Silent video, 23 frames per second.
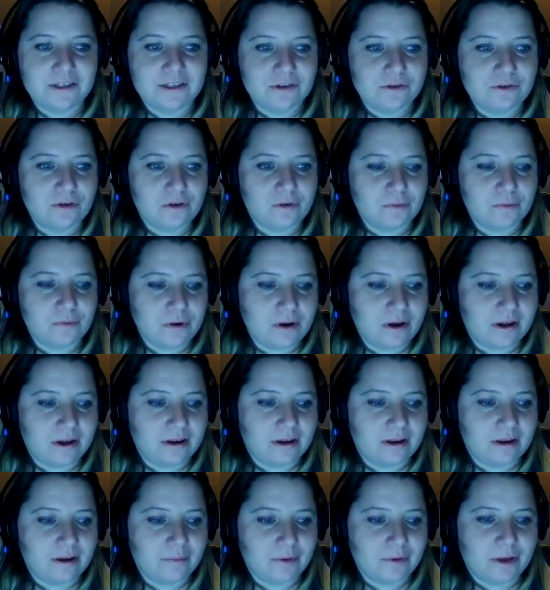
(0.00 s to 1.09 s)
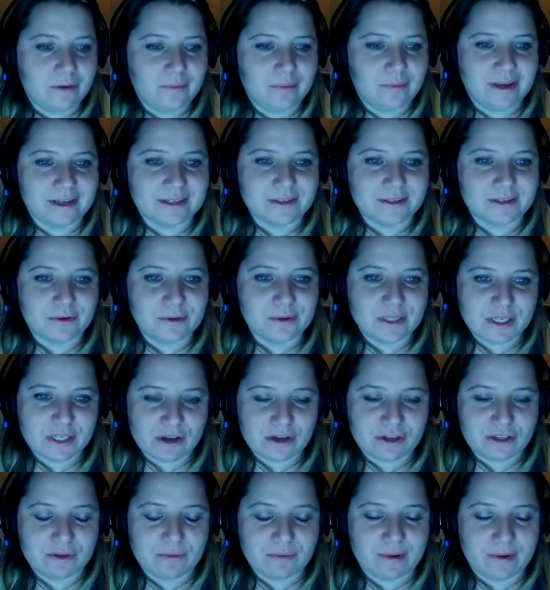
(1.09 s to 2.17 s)
do know Prarthana Upcoming has always
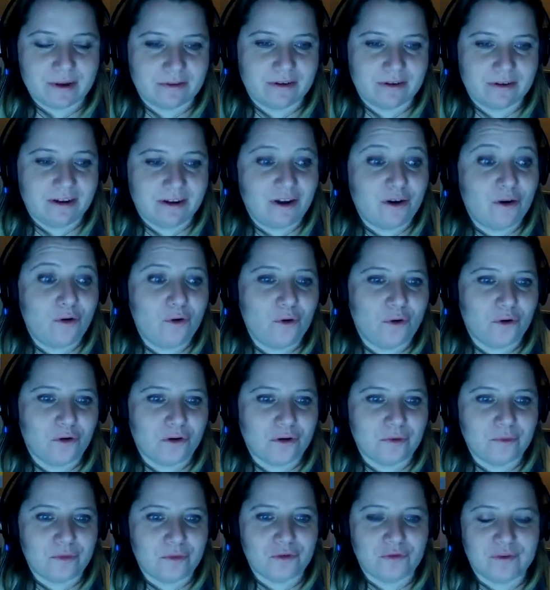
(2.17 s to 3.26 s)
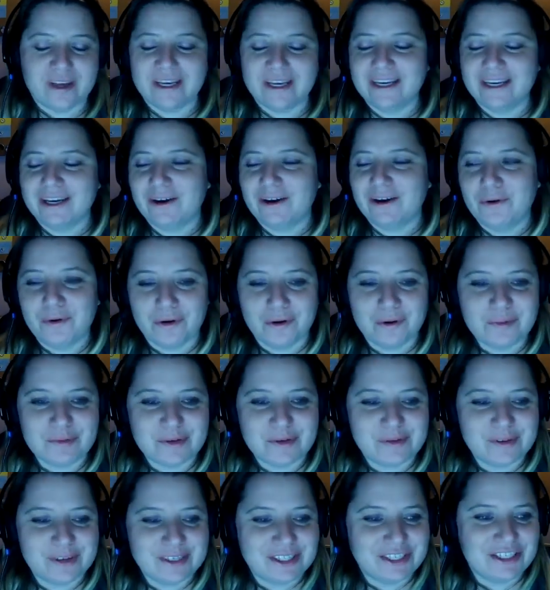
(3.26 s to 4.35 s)
talked about a horror movie.
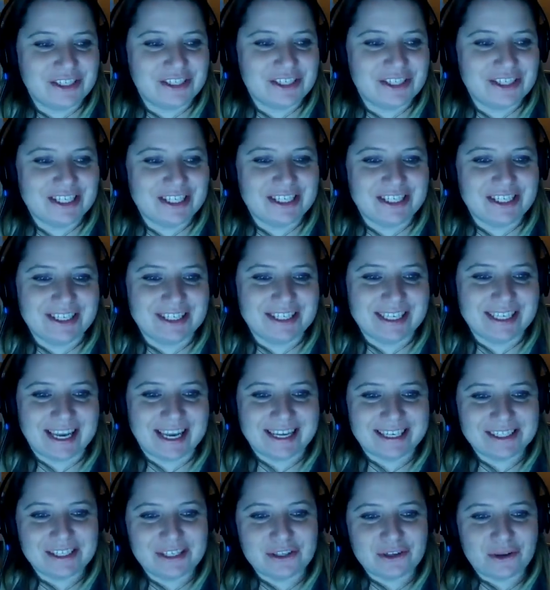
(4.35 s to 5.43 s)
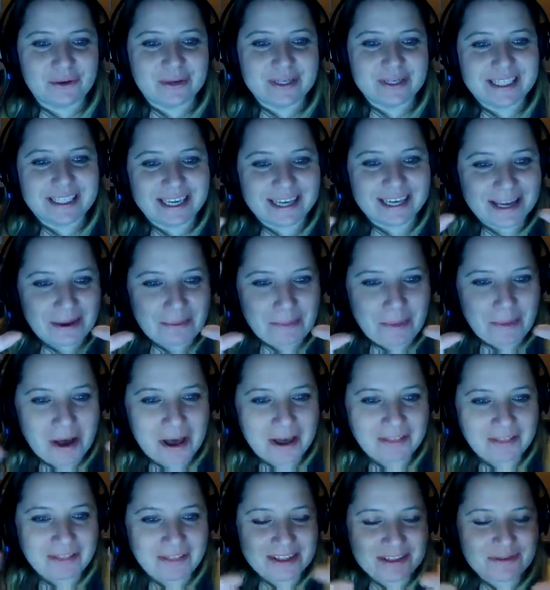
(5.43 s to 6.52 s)
She's always like,
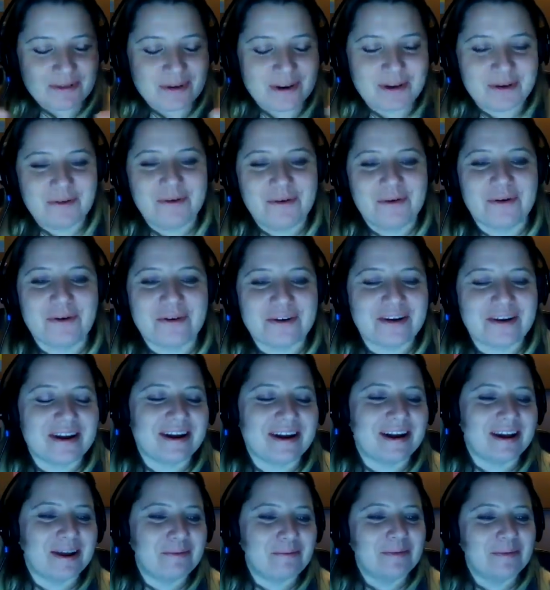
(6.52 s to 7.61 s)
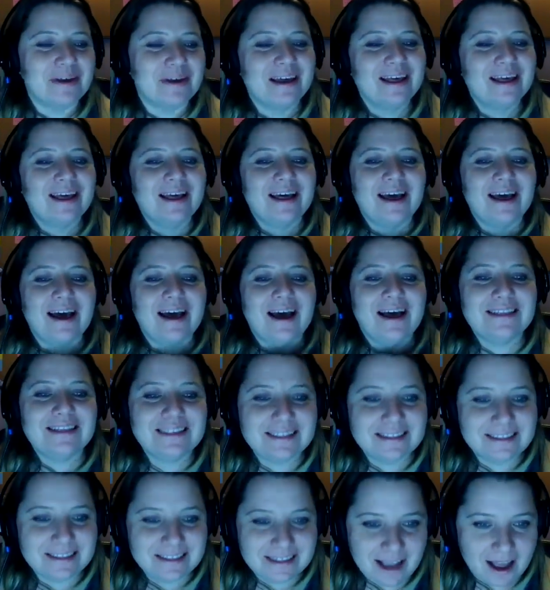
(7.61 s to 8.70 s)
Mom, let's write horror. And
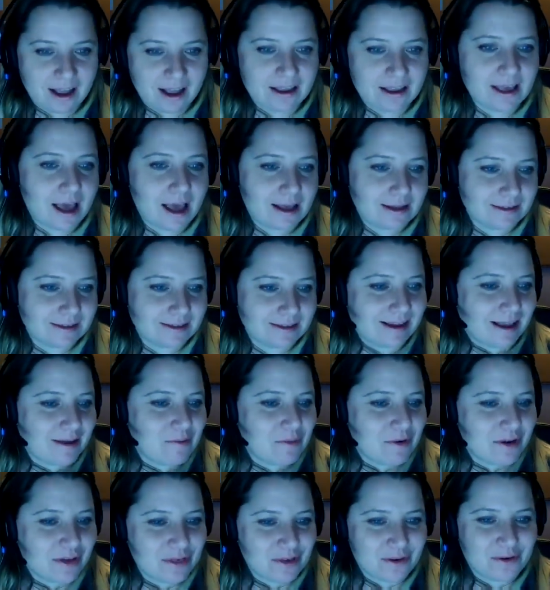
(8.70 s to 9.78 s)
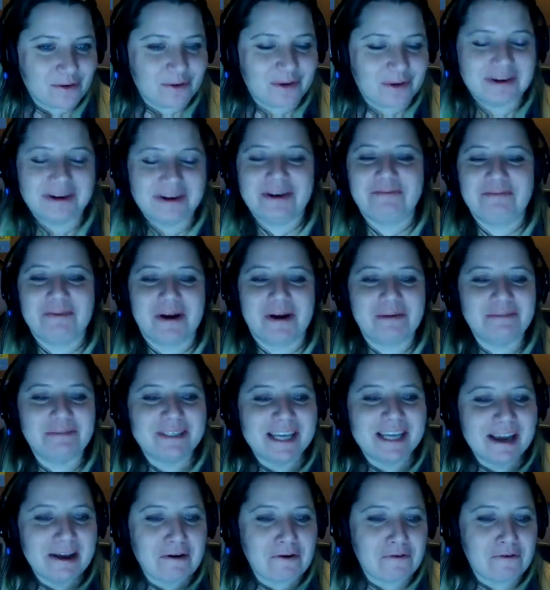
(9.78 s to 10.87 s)
yes, I'm with you on it, but I'm
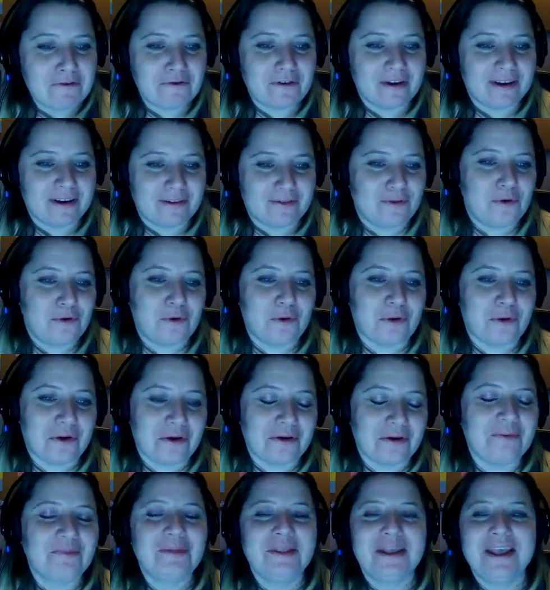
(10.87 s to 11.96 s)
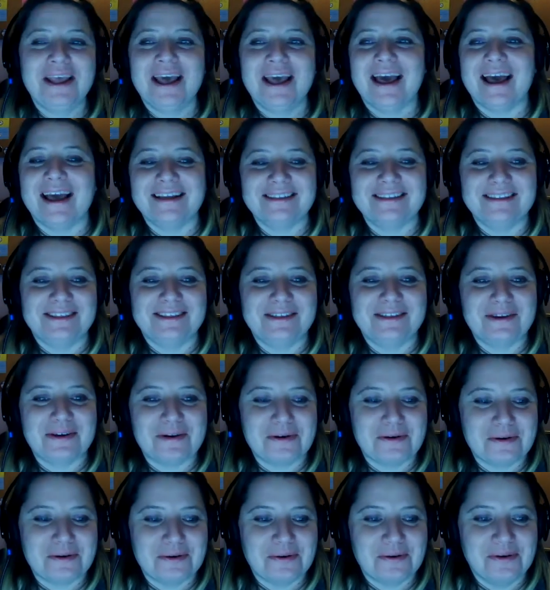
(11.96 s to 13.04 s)
terrified of horror. And
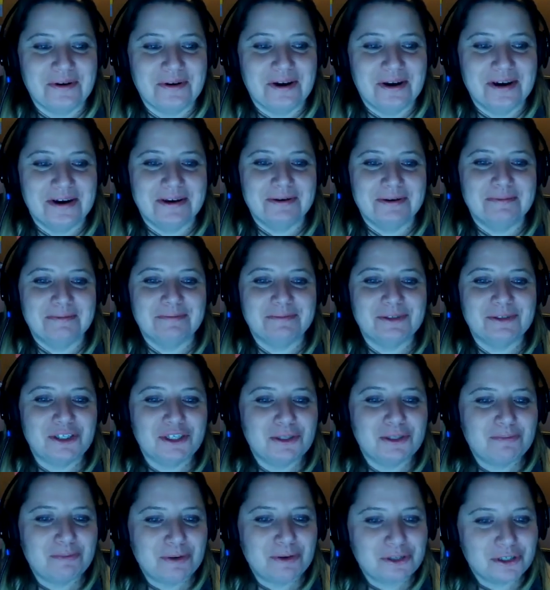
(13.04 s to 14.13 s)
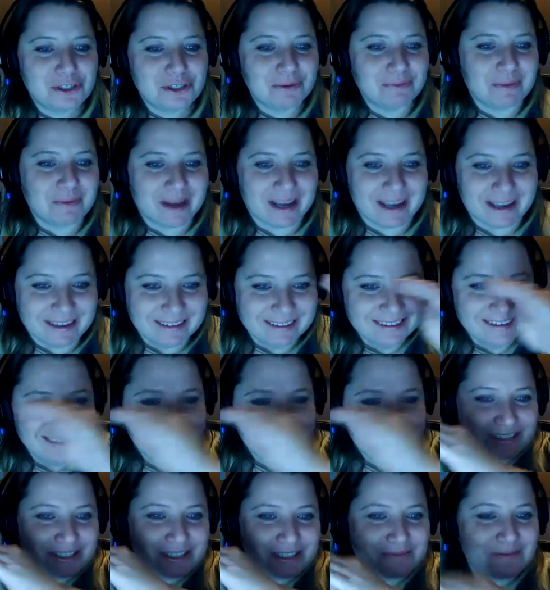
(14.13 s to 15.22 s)
so she's pushing me.
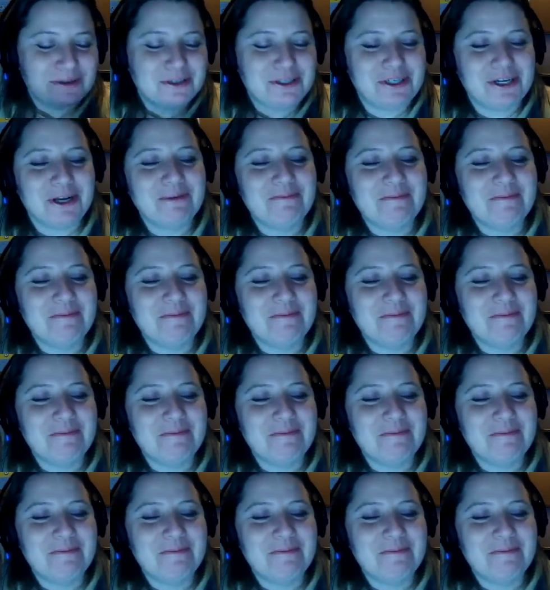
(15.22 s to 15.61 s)
She's pushing